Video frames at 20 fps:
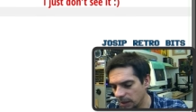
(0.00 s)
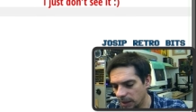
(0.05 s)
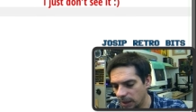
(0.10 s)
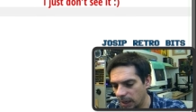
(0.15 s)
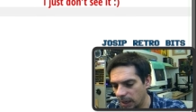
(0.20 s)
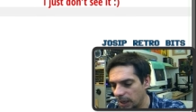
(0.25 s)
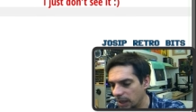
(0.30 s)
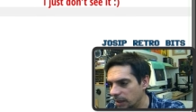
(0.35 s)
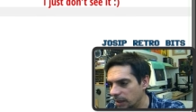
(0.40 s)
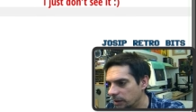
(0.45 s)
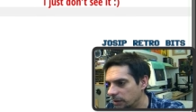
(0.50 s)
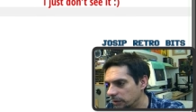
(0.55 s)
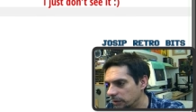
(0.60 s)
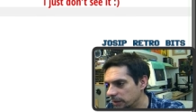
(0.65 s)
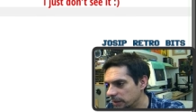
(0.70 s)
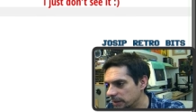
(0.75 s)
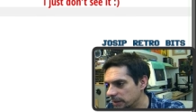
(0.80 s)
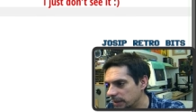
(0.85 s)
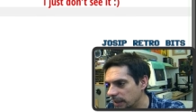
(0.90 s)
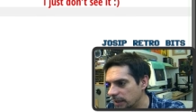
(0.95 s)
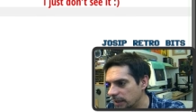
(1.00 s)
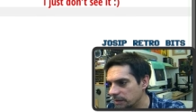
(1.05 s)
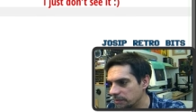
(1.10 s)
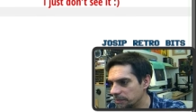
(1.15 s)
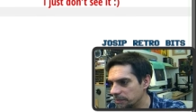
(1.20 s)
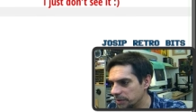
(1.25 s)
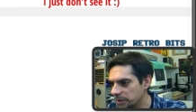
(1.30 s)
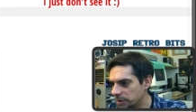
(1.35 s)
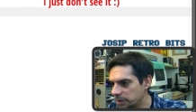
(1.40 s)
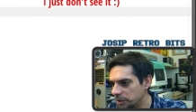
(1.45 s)
And on the second
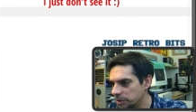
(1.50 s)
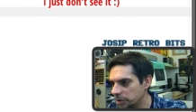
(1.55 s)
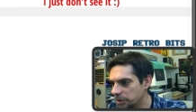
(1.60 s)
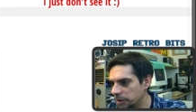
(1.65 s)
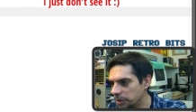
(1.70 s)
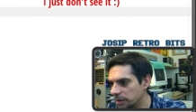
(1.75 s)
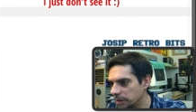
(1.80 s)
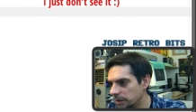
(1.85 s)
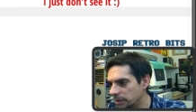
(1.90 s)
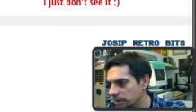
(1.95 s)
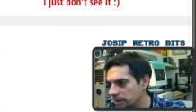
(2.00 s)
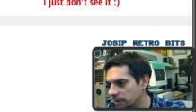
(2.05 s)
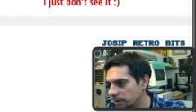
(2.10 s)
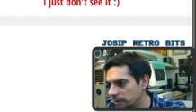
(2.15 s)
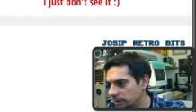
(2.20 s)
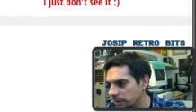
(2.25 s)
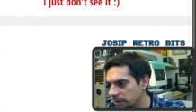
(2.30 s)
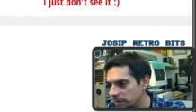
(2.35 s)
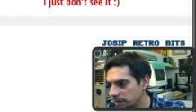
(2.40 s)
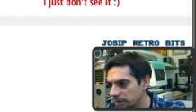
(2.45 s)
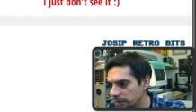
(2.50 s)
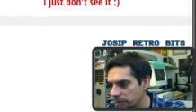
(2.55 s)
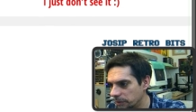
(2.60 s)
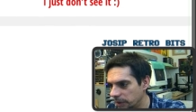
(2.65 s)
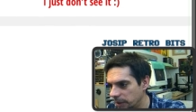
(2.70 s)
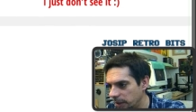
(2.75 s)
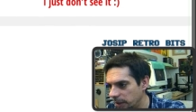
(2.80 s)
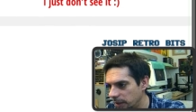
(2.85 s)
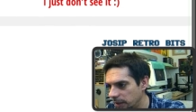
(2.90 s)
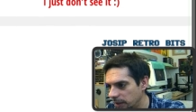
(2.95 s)
position on the
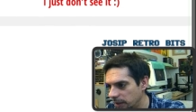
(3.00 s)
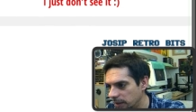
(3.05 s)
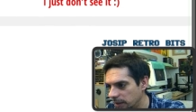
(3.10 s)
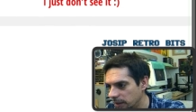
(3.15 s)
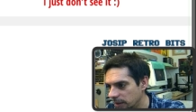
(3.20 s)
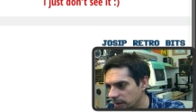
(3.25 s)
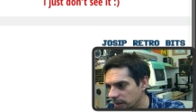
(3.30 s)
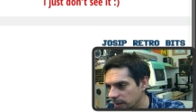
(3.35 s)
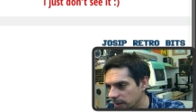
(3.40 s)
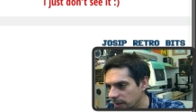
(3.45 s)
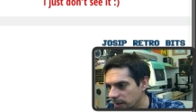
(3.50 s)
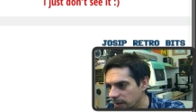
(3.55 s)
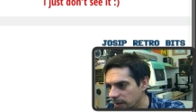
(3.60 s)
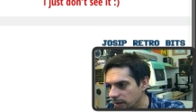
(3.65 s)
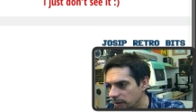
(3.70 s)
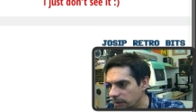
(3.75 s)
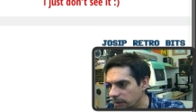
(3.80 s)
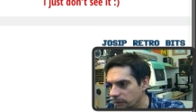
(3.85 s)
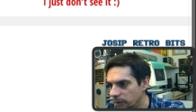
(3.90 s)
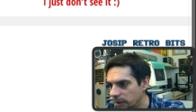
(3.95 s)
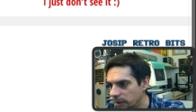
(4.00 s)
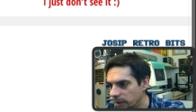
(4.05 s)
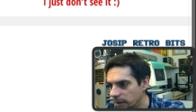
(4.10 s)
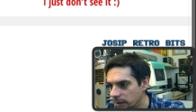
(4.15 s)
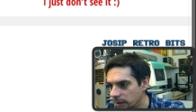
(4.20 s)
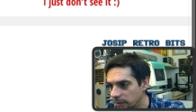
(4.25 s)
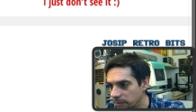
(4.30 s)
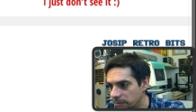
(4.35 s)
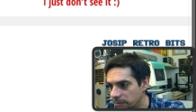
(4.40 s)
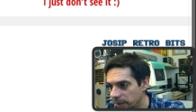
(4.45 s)
screen, we
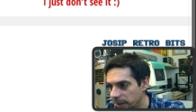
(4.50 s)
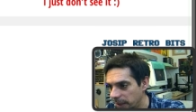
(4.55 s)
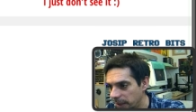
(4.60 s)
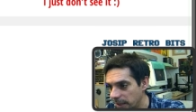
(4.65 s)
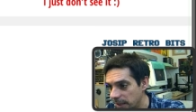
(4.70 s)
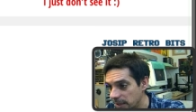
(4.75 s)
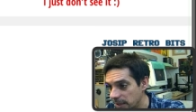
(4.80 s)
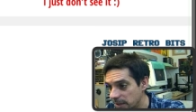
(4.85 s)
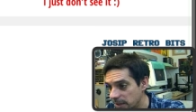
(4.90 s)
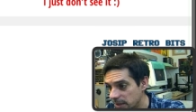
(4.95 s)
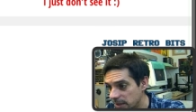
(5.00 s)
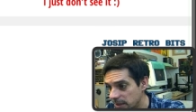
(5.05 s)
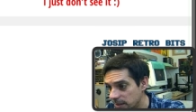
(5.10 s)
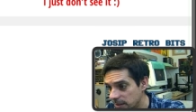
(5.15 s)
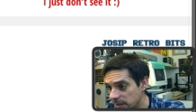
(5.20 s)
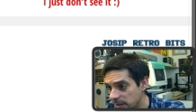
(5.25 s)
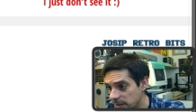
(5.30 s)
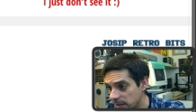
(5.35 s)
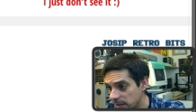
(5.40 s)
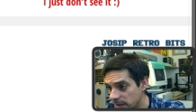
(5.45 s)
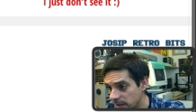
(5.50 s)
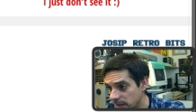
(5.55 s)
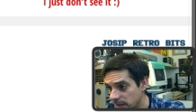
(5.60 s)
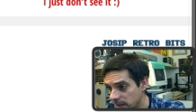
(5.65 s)
can place